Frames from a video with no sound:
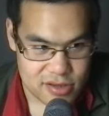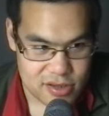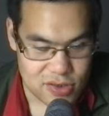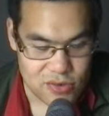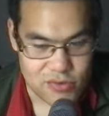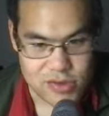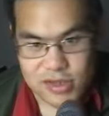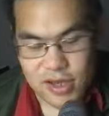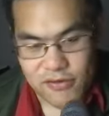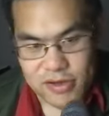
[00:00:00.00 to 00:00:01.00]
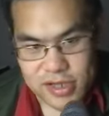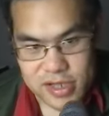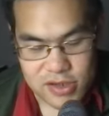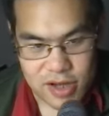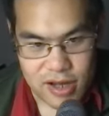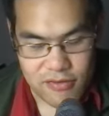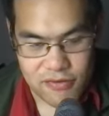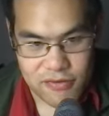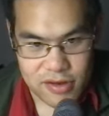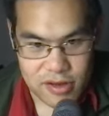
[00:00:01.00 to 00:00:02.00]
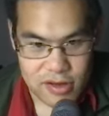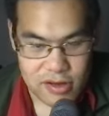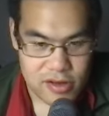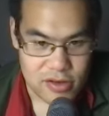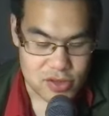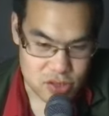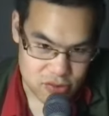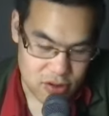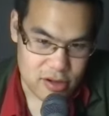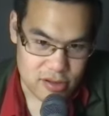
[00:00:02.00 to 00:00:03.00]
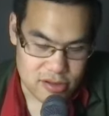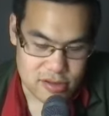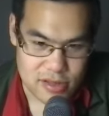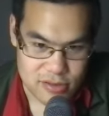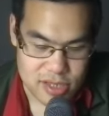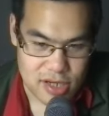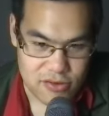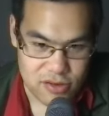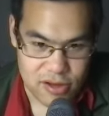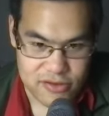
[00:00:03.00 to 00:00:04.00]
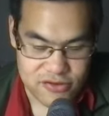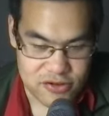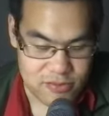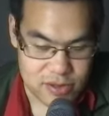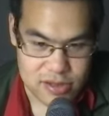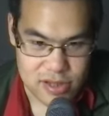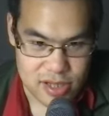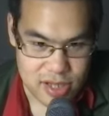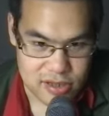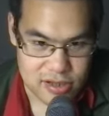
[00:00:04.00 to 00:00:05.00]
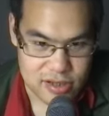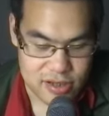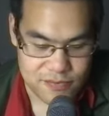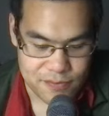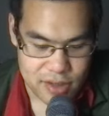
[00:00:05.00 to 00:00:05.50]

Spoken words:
you definitely need to have a stronger, centralized geopolitical entity